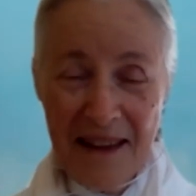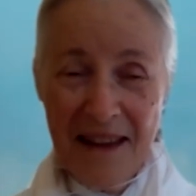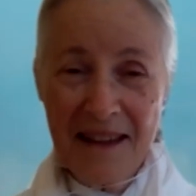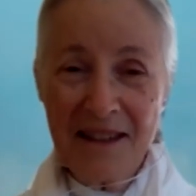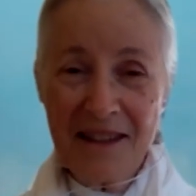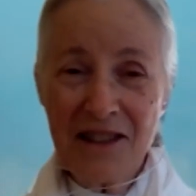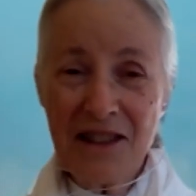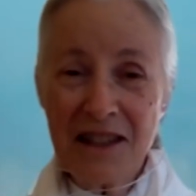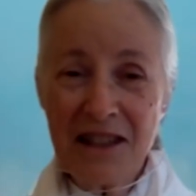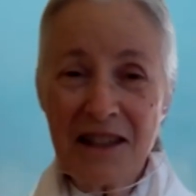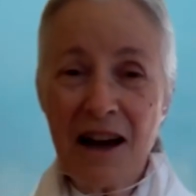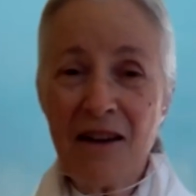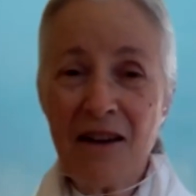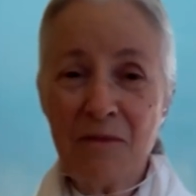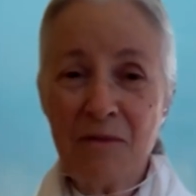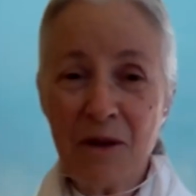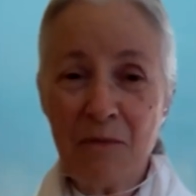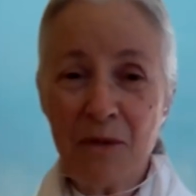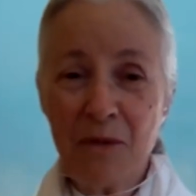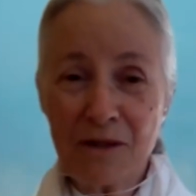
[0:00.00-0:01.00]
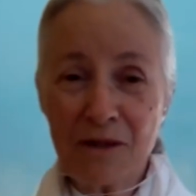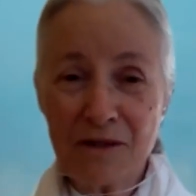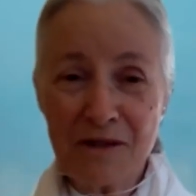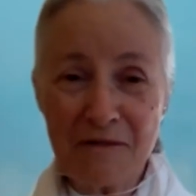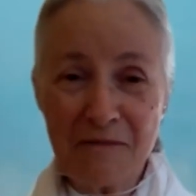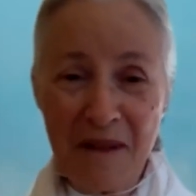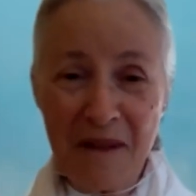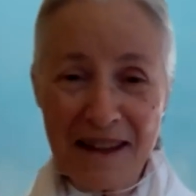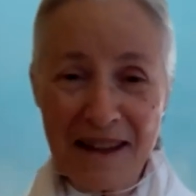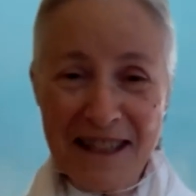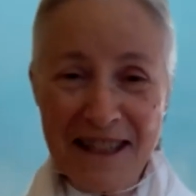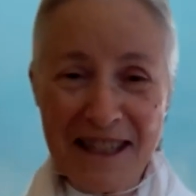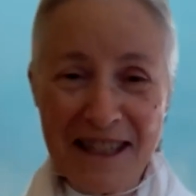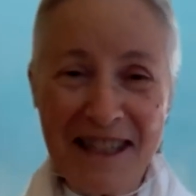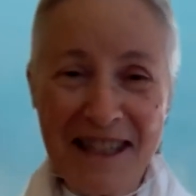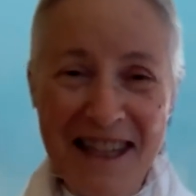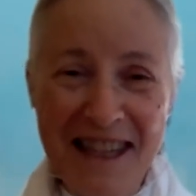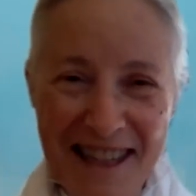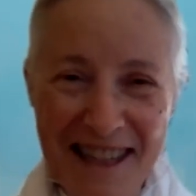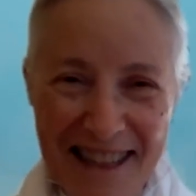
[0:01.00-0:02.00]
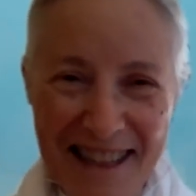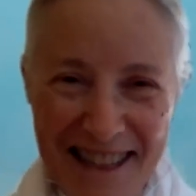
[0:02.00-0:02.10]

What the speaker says: And she gave me a box of matches.